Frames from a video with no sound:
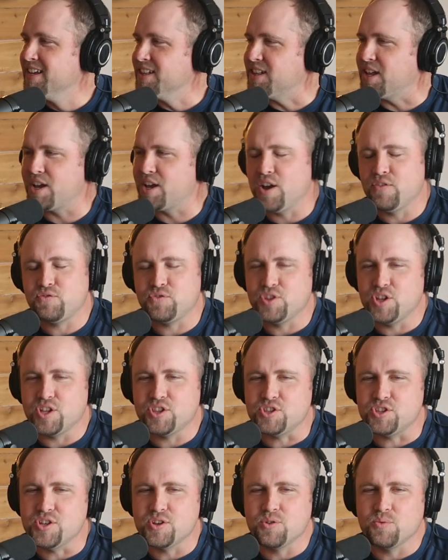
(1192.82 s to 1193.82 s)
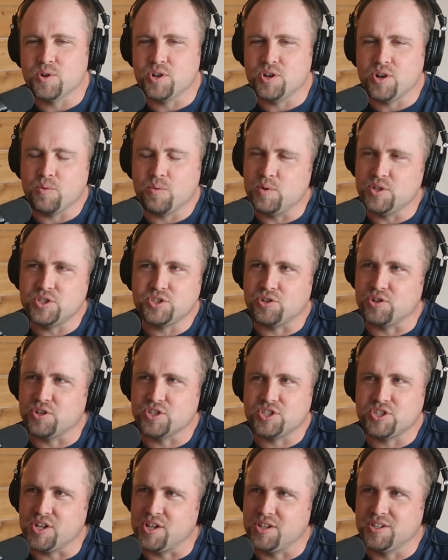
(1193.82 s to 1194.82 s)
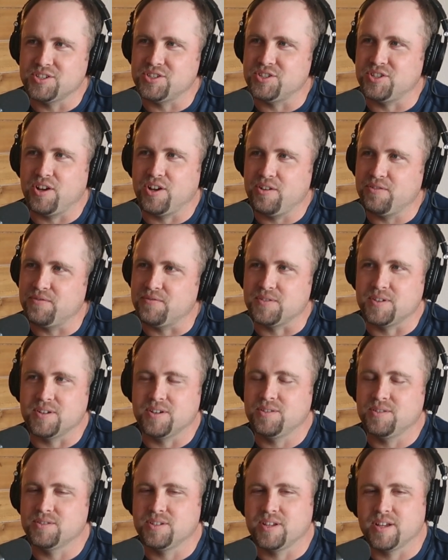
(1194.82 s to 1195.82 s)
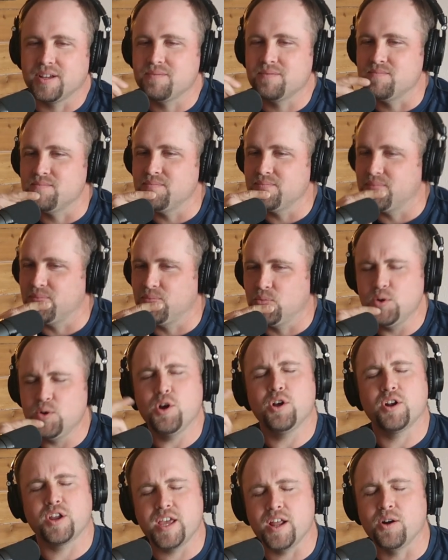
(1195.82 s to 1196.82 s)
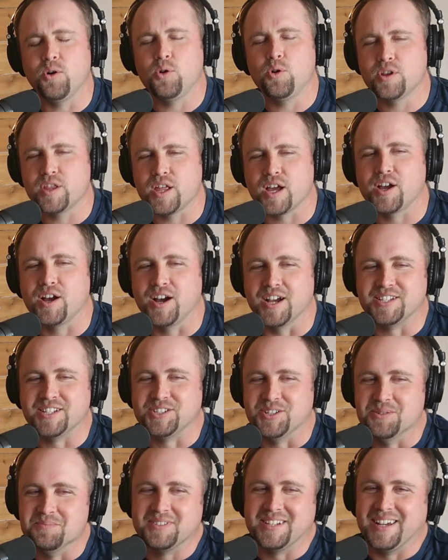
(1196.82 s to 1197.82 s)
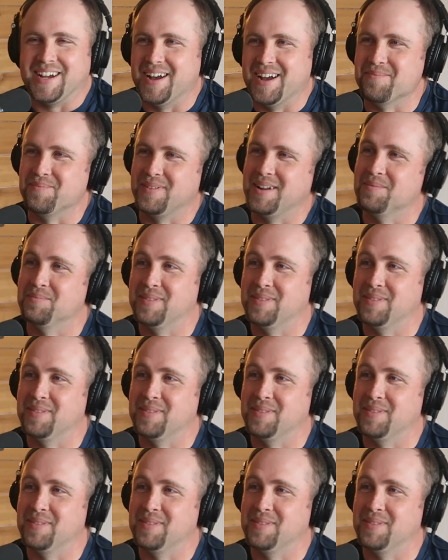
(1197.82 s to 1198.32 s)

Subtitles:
like after that thing went up, we started selling stuff. You know, I was like, we ought to get a hold of that guy sometime. And I'm